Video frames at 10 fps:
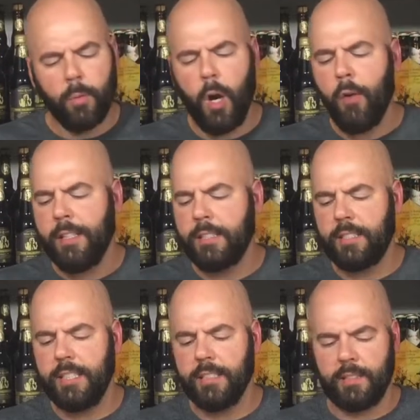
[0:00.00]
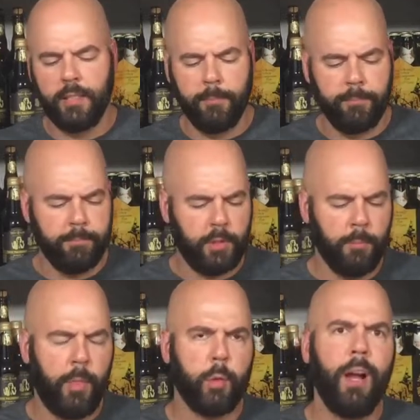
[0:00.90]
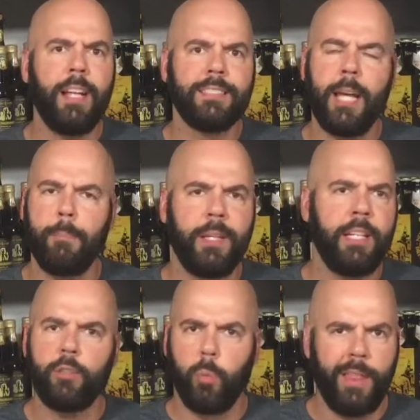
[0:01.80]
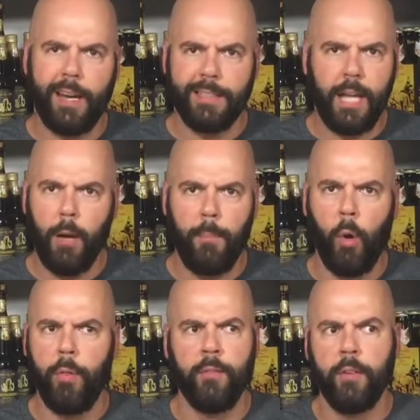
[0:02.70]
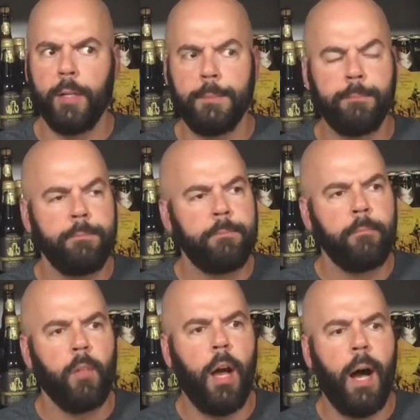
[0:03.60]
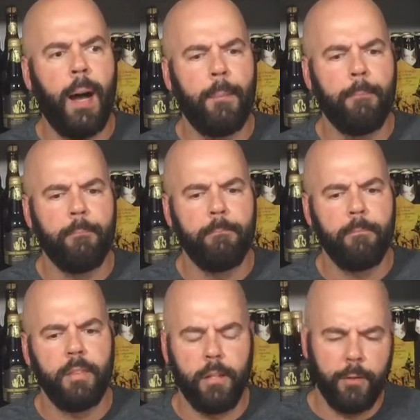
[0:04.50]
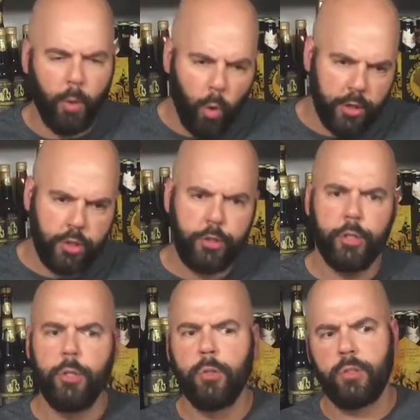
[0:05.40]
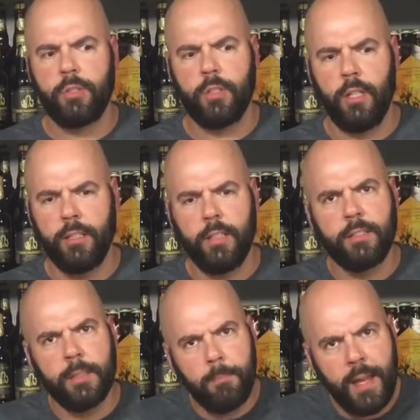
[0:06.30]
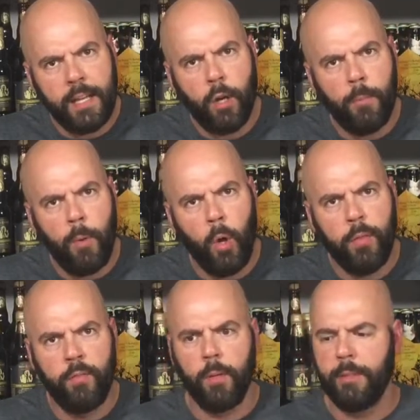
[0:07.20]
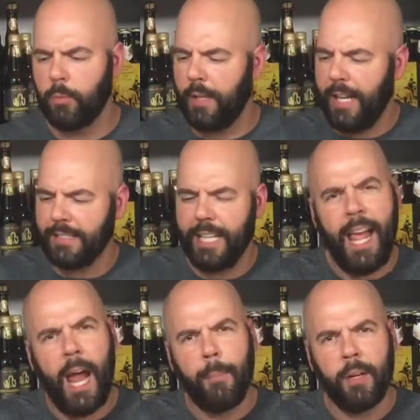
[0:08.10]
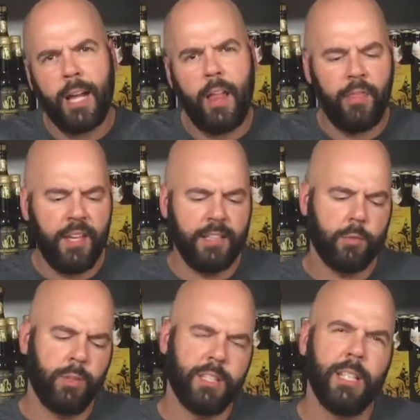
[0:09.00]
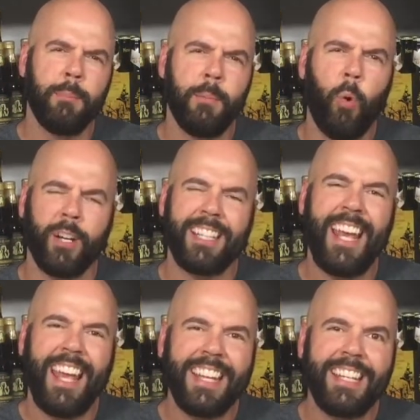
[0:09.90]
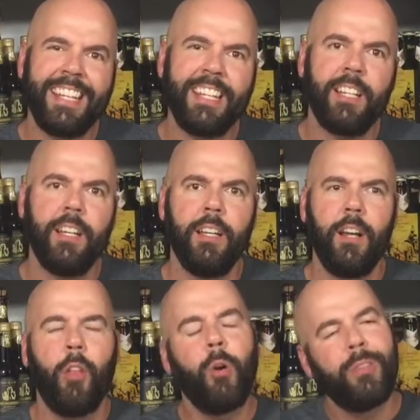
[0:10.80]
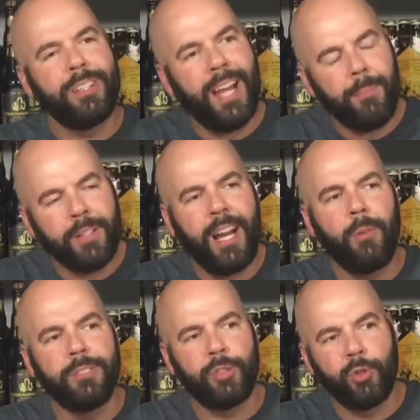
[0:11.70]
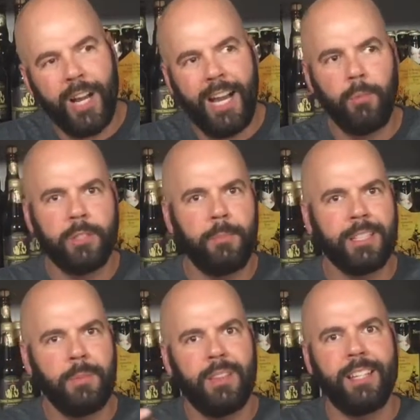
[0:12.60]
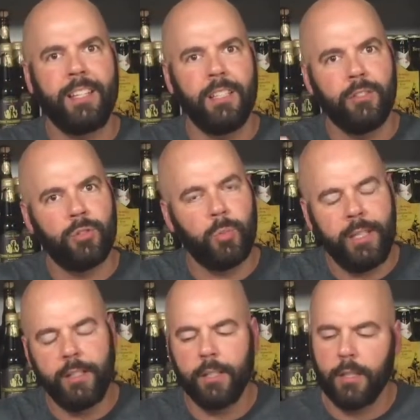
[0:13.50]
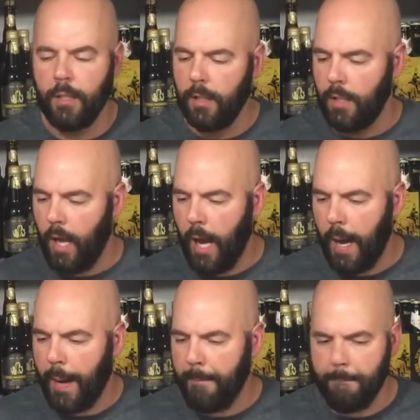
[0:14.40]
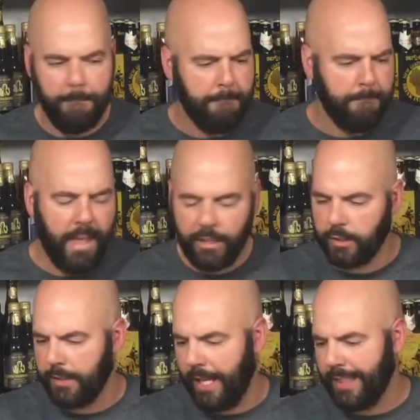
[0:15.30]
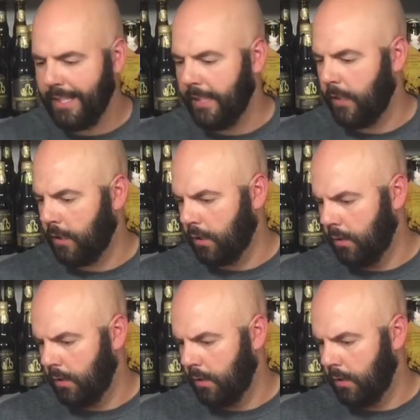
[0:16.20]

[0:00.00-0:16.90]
we're already seeing some threads at peach, without a doubt, both of them. The orange juice, some mango in both of them. This one has that apricot thing. This one's a little bit more candied, although the apricot was dried, which makes me think a little sweeter. Actually, I think